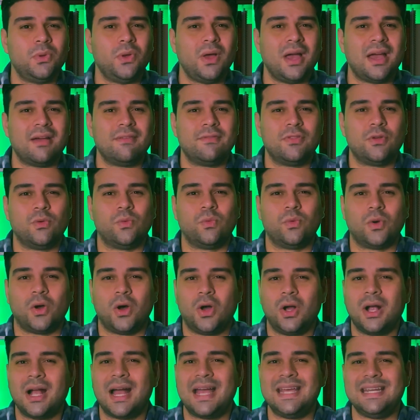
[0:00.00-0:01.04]
have the
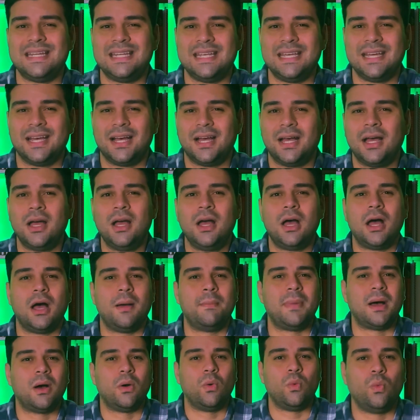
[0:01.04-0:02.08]
wrong idea
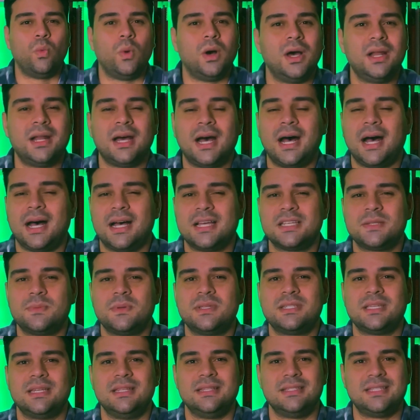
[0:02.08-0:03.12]
about what
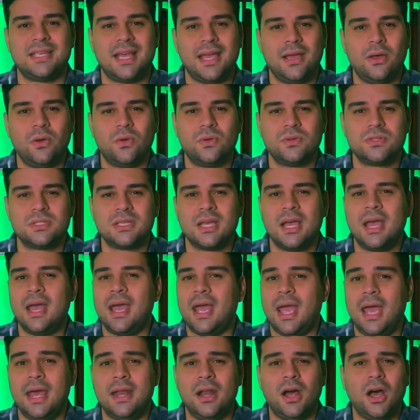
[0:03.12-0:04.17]
hospice entails,
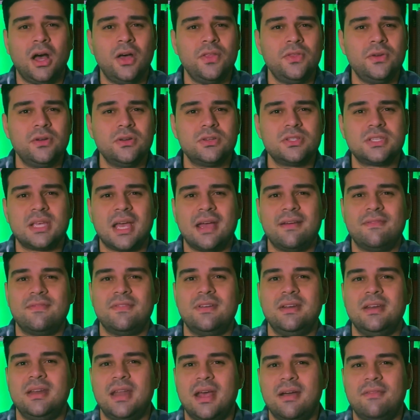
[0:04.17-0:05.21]
and others have
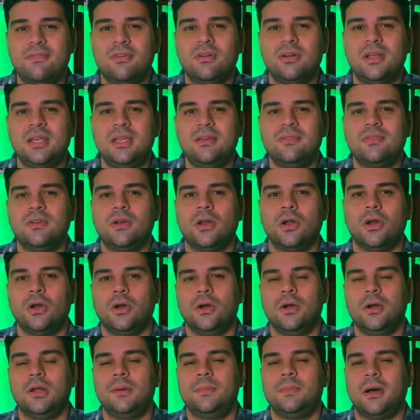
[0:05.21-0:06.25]
never even
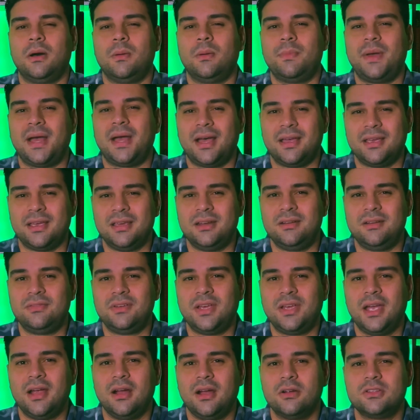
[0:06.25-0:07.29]
heard about palliative
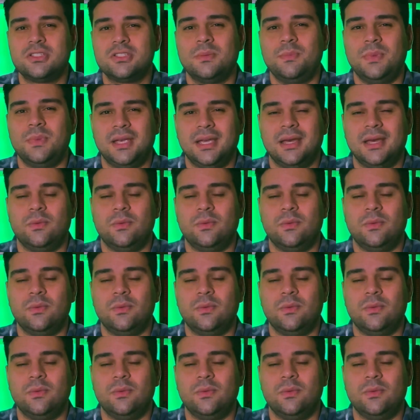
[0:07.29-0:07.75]
care to begin